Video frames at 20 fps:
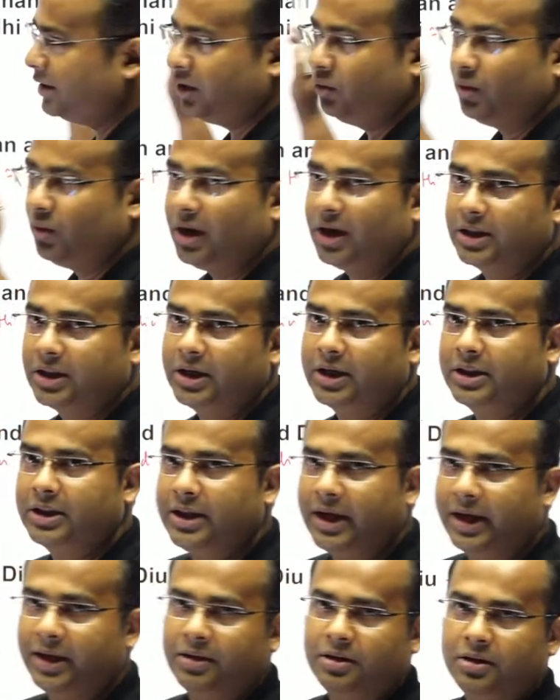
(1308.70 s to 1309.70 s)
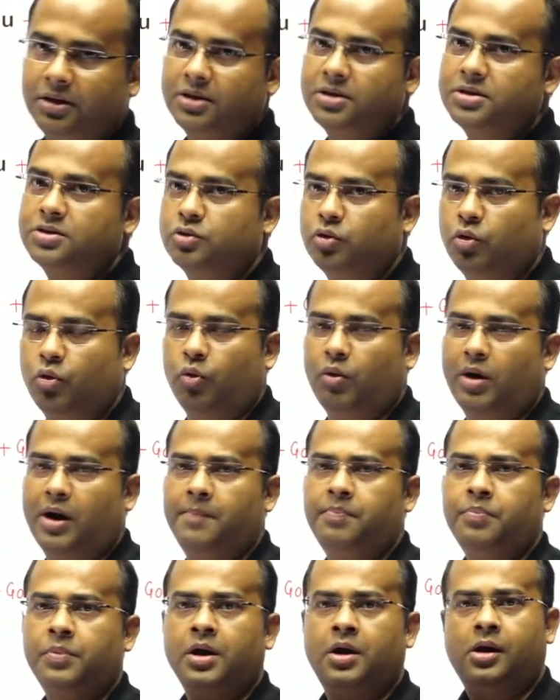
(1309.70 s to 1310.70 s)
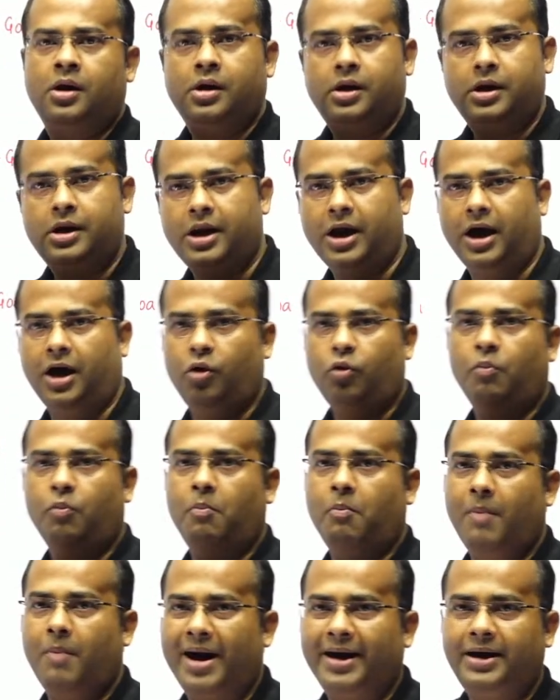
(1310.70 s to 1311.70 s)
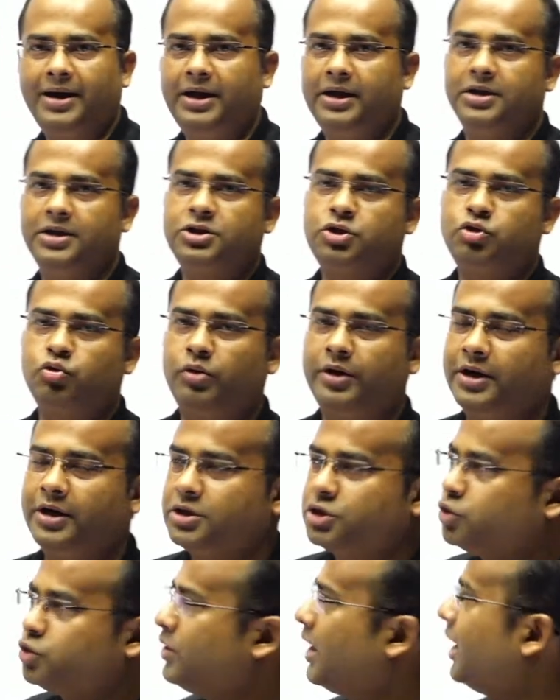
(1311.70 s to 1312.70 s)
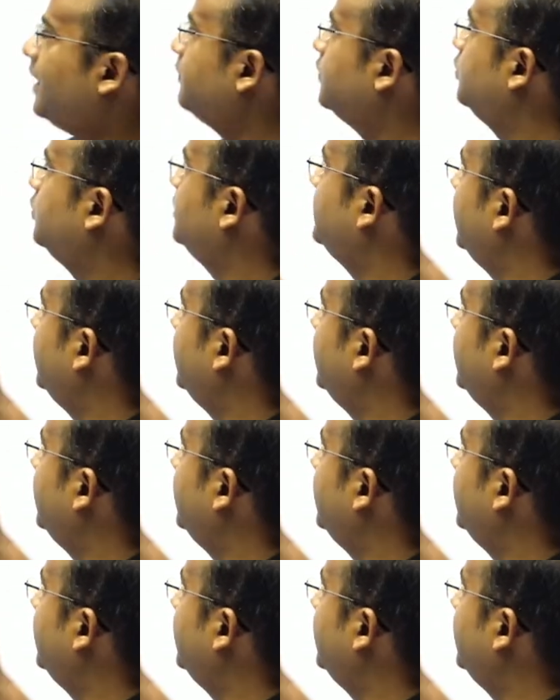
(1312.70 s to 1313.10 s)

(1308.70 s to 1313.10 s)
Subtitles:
Diu other than this Goa. Now, my dear students, you have to